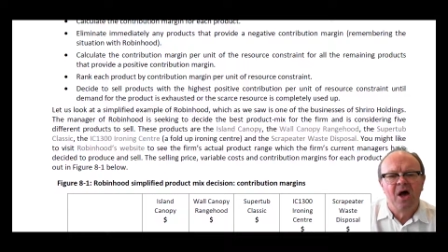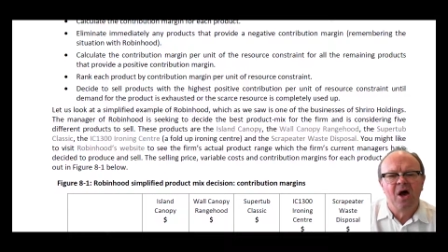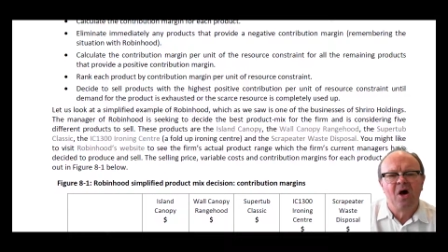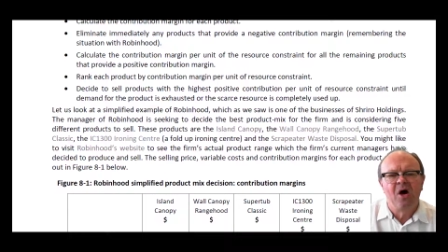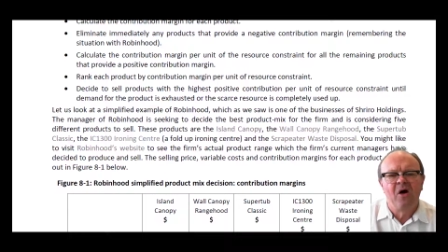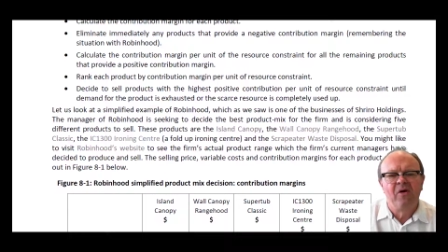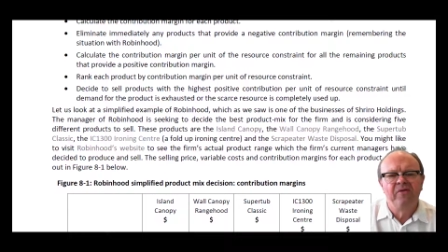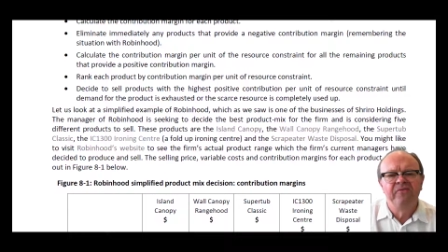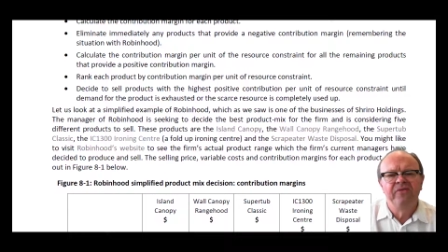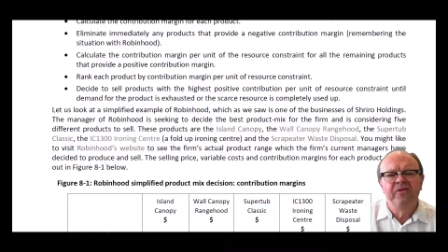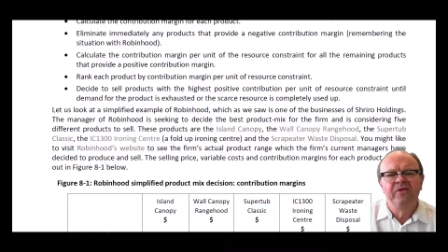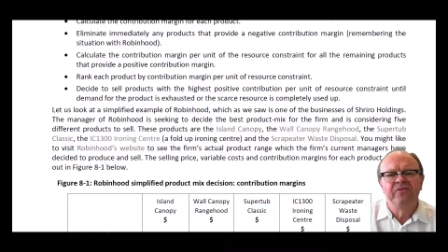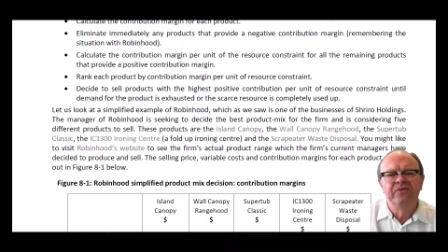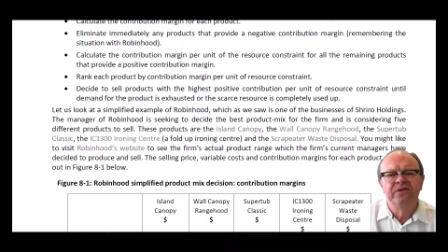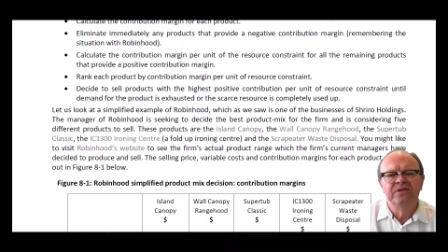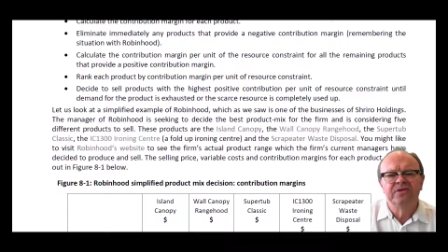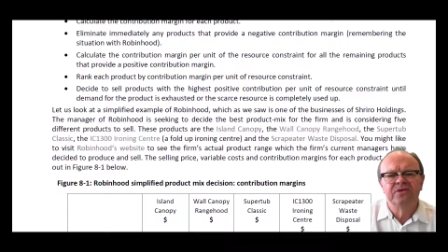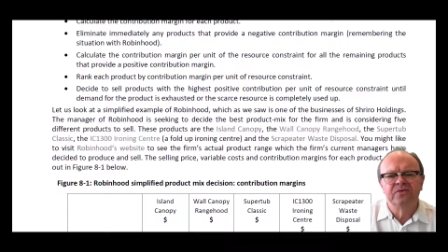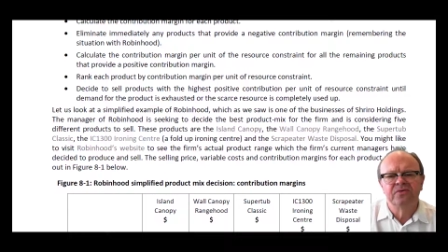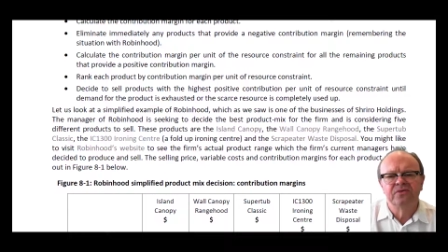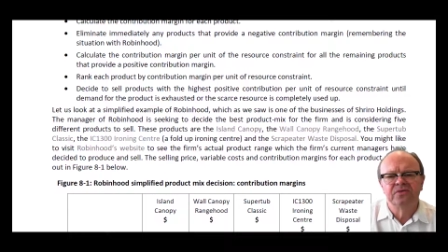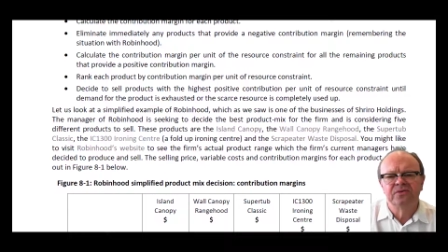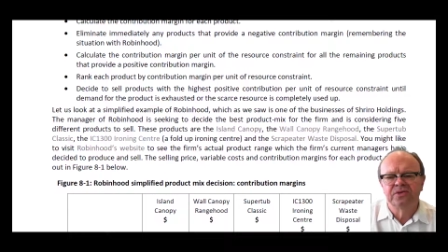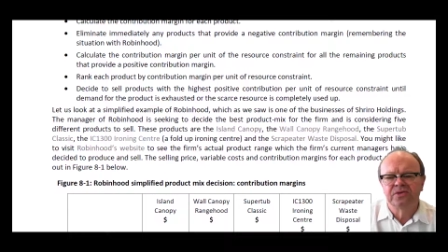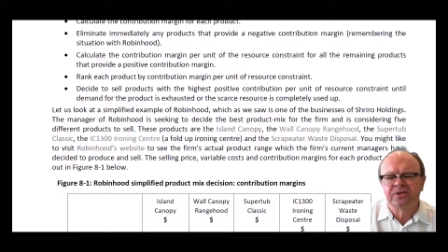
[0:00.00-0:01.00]
of the
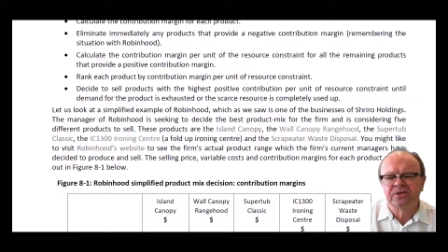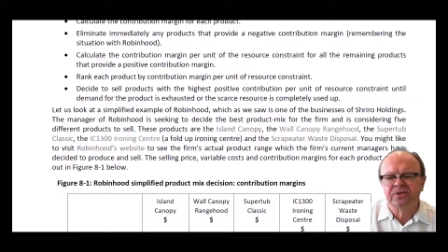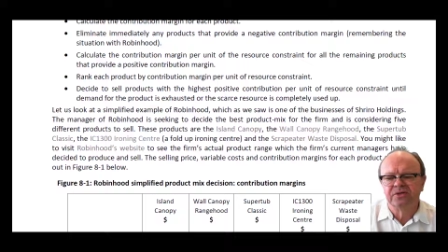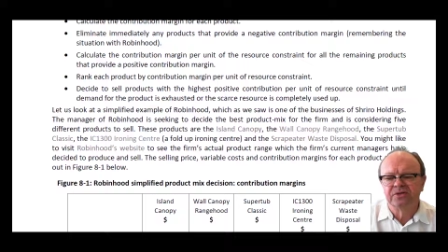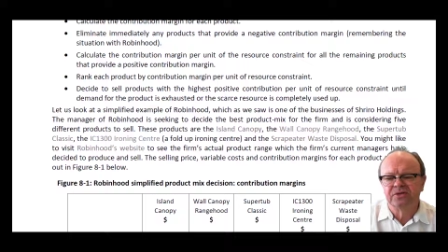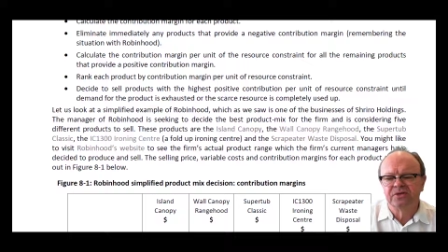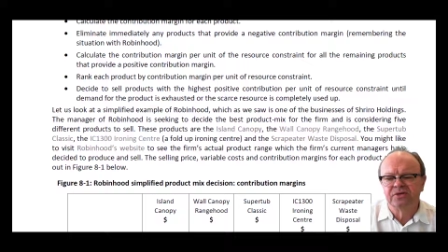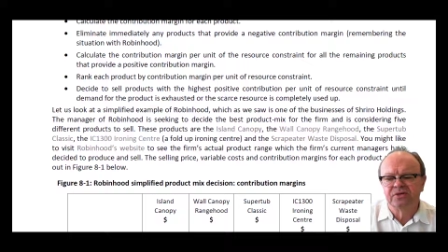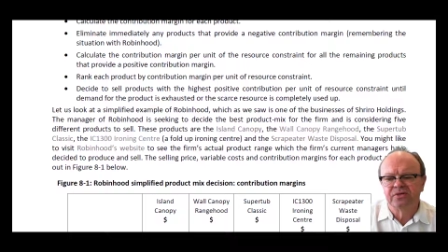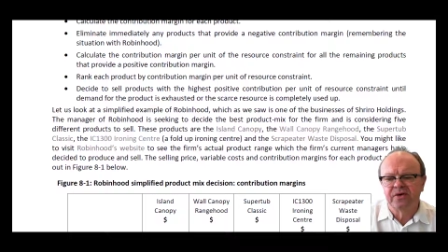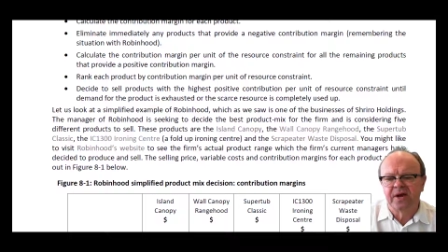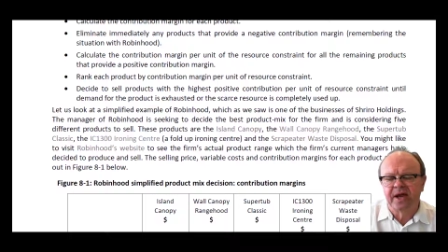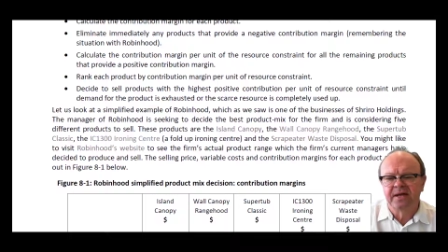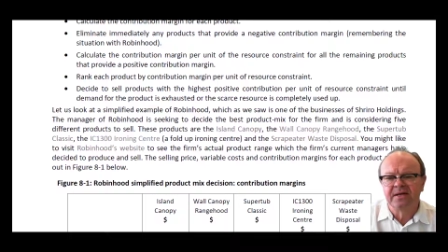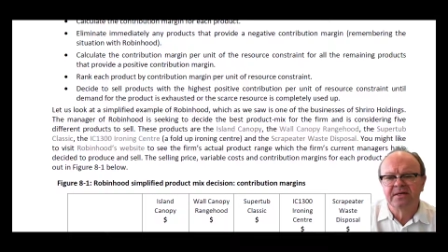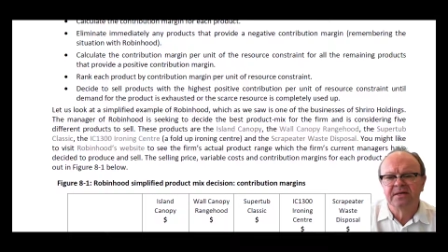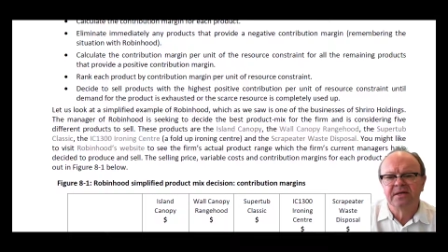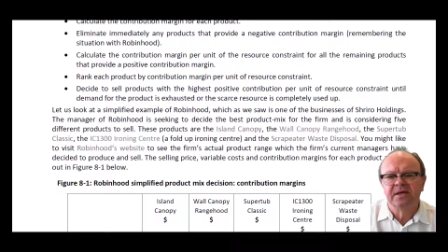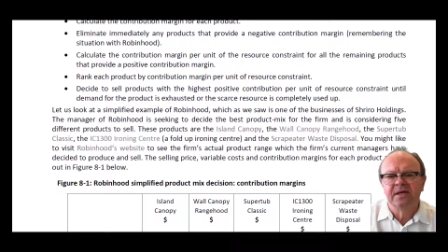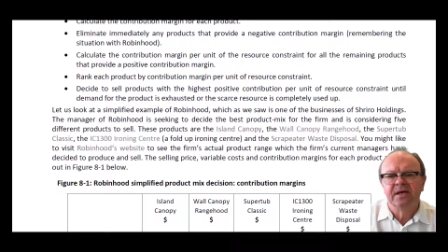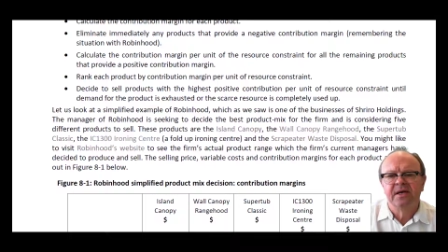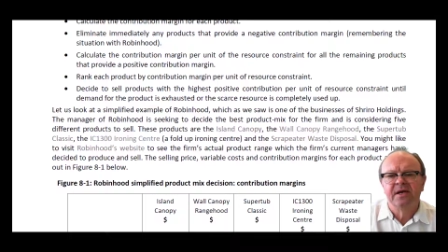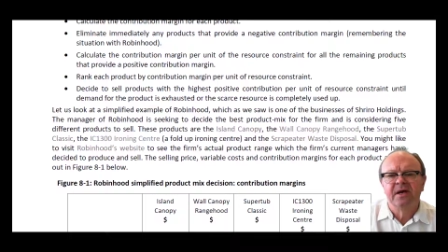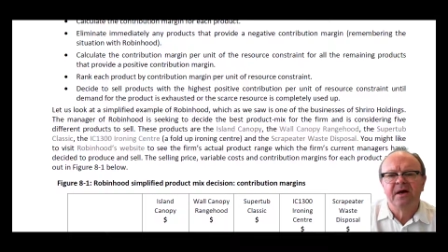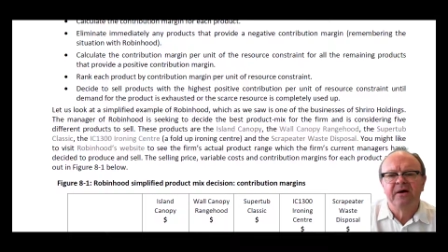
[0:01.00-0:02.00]
resource constraint
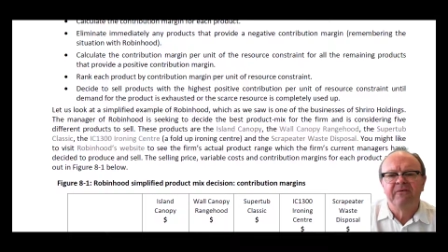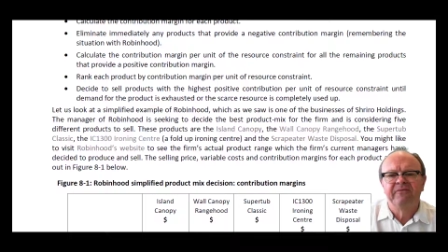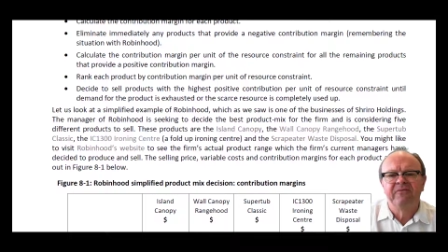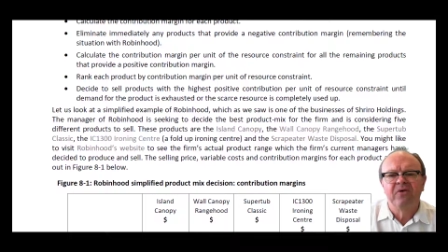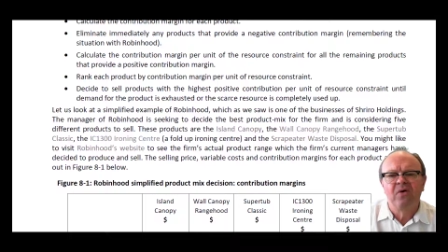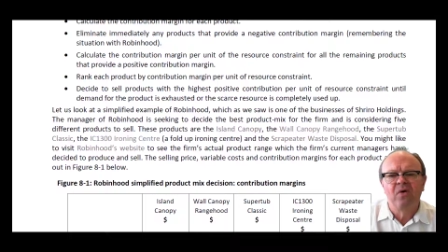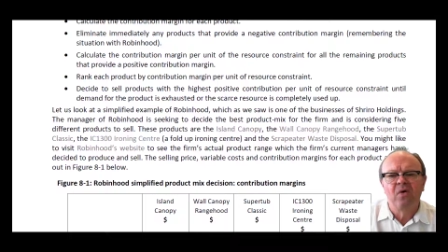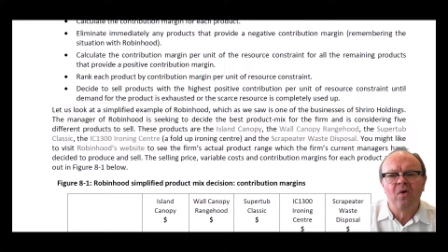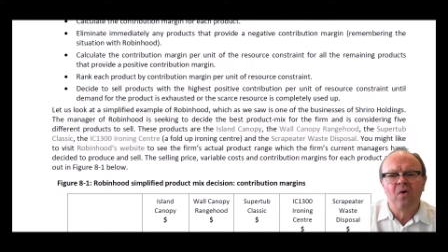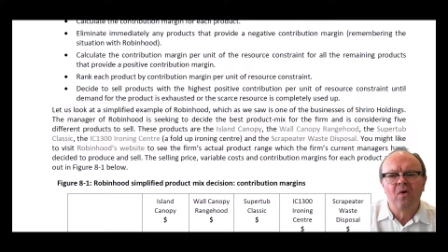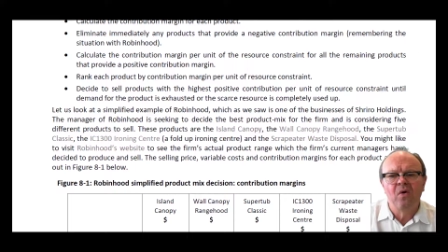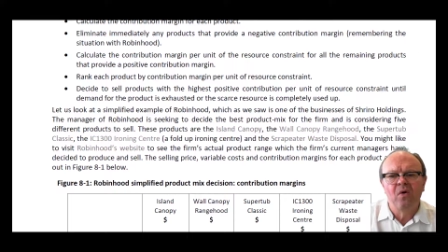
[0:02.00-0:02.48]
for